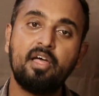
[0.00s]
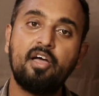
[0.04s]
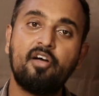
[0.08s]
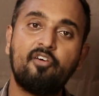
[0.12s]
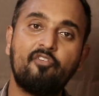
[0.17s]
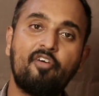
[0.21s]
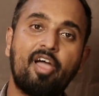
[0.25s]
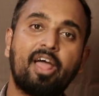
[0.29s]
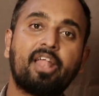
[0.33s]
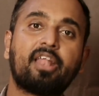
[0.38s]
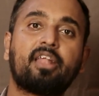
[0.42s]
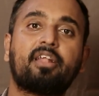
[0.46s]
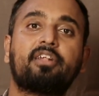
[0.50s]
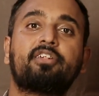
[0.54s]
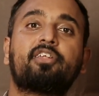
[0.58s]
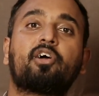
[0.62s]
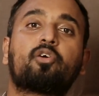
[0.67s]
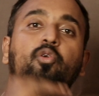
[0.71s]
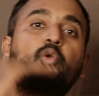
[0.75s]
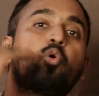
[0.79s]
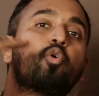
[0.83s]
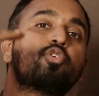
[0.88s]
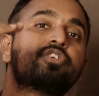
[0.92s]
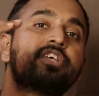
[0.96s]
where the
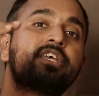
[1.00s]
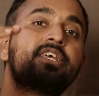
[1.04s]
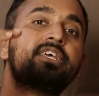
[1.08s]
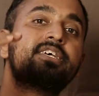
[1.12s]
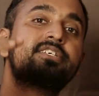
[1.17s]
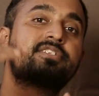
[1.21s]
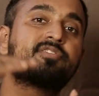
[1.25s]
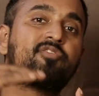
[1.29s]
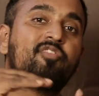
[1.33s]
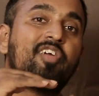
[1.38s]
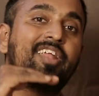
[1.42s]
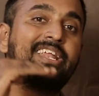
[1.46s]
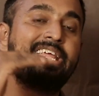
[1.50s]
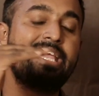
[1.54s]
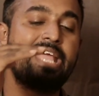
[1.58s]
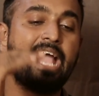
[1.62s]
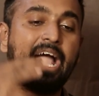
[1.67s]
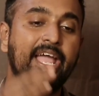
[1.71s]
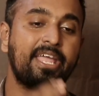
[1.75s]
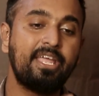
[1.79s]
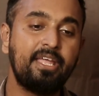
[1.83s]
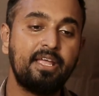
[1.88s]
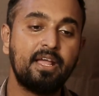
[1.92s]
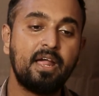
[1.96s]
closing is very
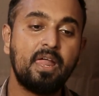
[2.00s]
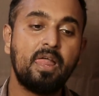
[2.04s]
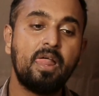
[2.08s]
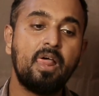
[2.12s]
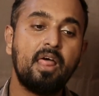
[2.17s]
high.